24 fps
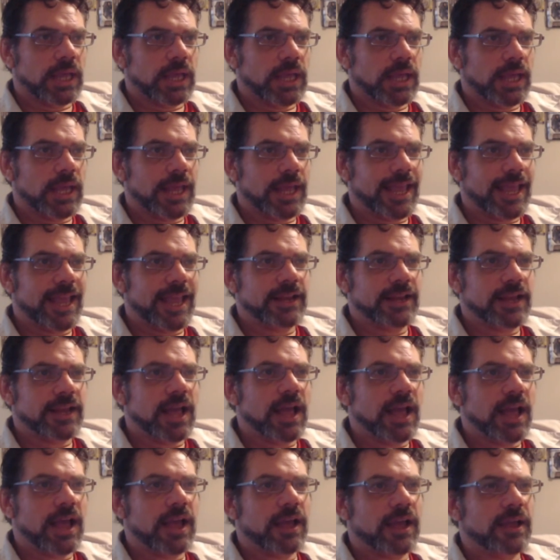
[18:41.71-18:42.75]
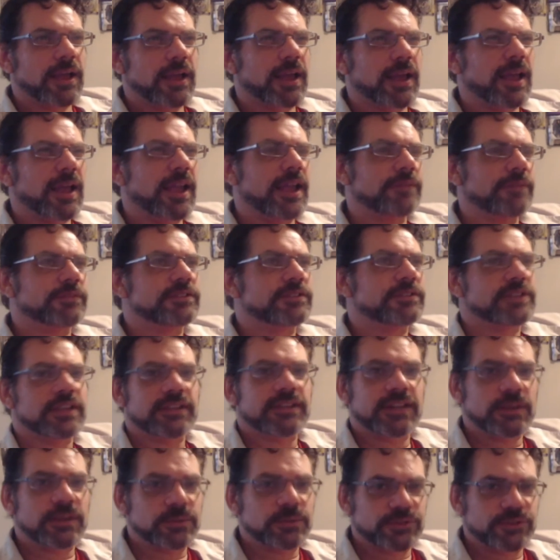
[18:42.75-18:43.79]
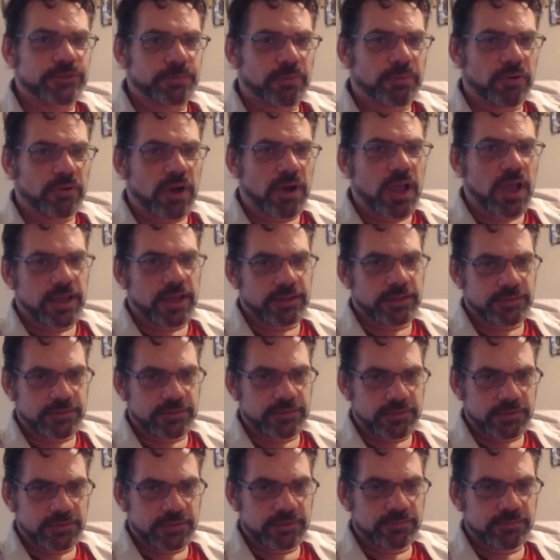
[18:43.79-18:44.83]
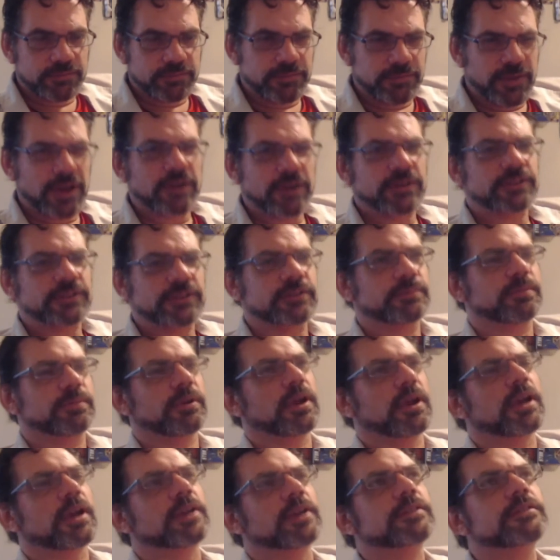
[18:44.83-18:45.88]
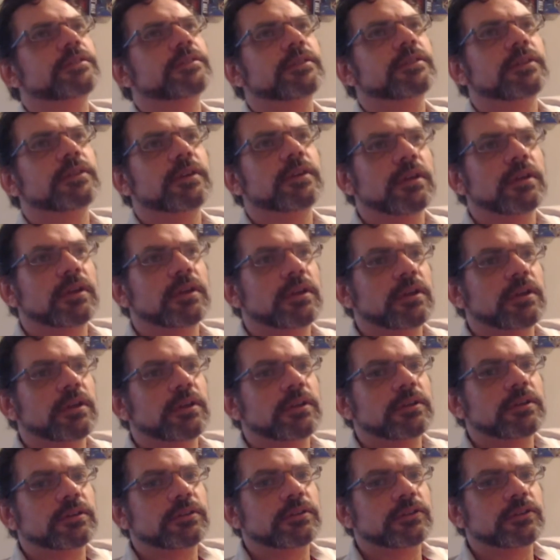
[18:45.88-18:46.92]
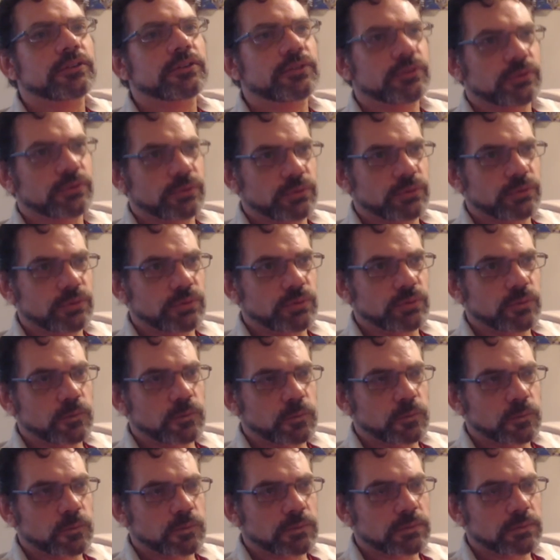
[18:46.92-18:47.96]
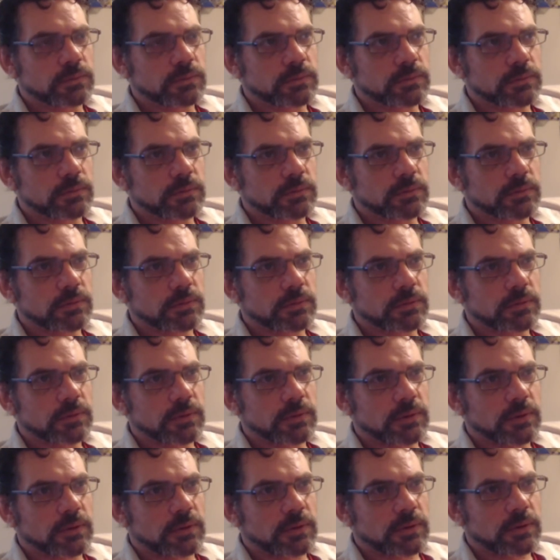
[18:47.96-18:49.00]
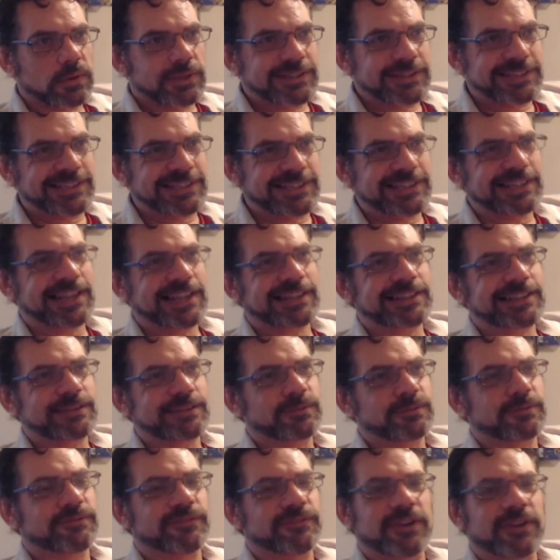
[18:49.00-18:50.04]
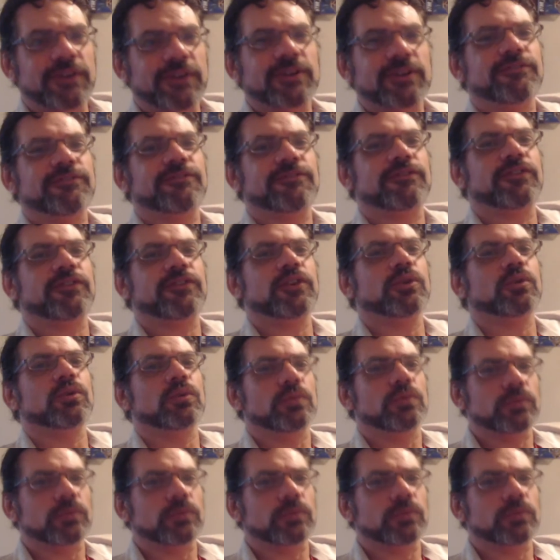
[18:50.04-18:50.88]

And I have to say that I was surprised, very surprised, to see that there were very few